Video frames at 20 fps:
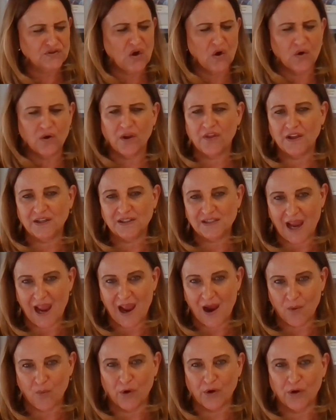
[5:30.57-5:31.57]
Go to the
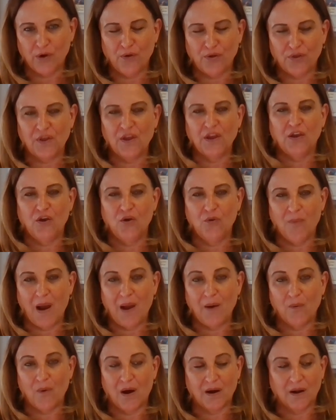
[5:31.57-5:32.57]
town where you think you
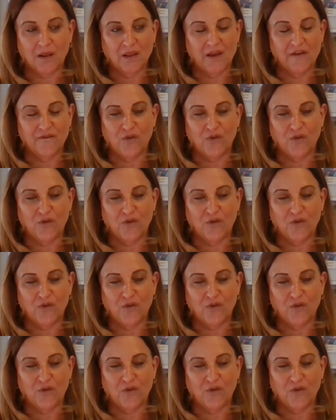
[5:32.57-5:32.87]
might want to live,